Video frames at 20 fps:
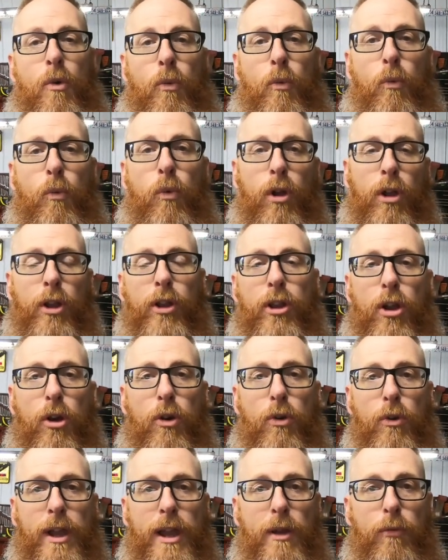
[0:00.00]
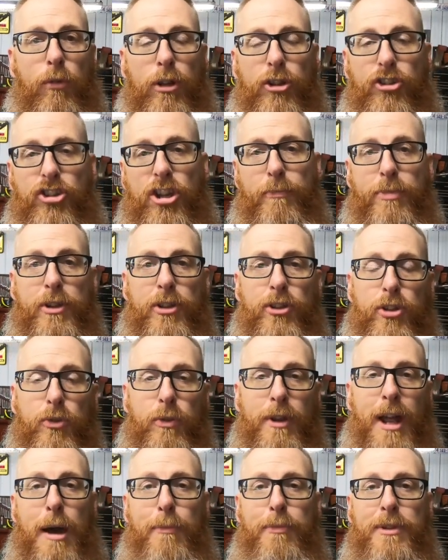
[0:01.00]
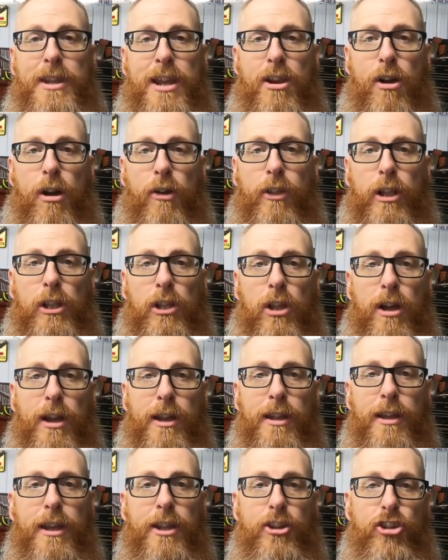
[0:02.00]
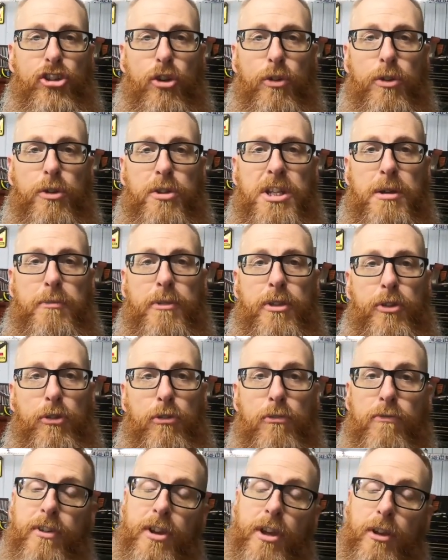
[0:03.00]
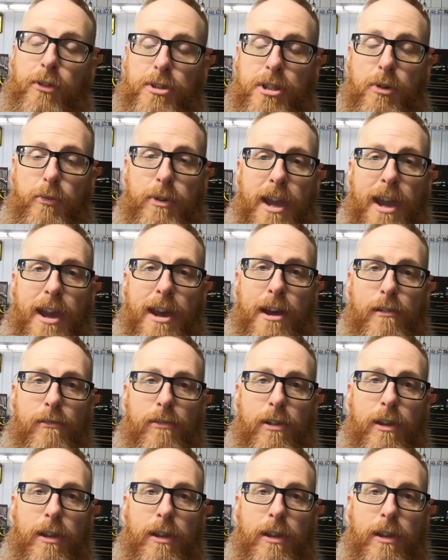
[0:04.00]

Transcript: we're gonna go and we're gonna jump into an update on the lot and show you some of the new vehicles that we have.